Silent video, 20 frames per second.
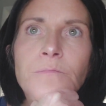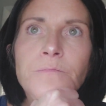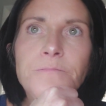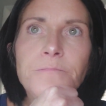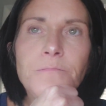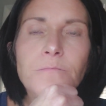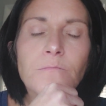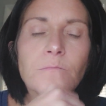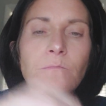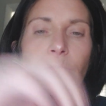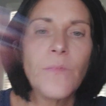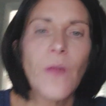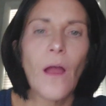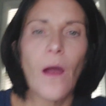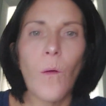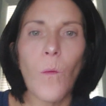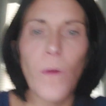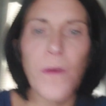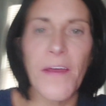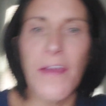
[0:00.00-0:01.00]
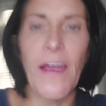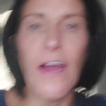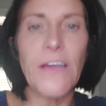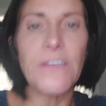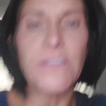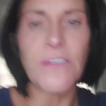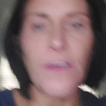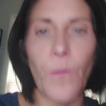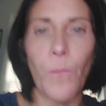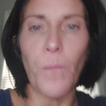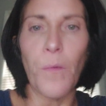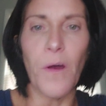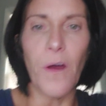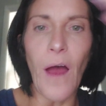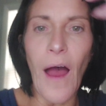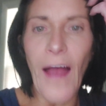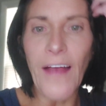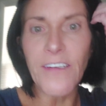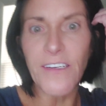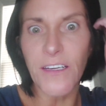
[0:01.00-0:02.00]
Hmm. I want to get some,
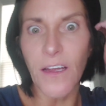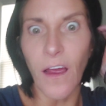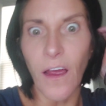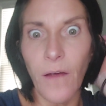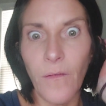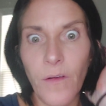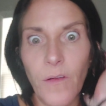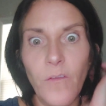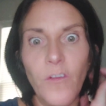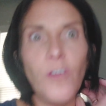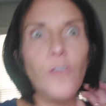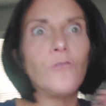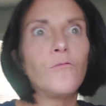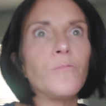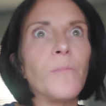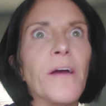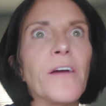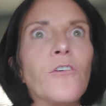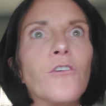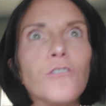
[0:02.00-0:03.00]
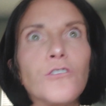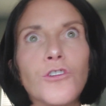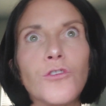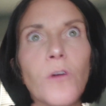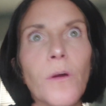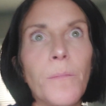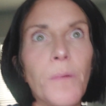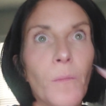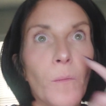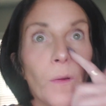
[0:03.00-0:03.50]
but I still haven't even used my cushion grip.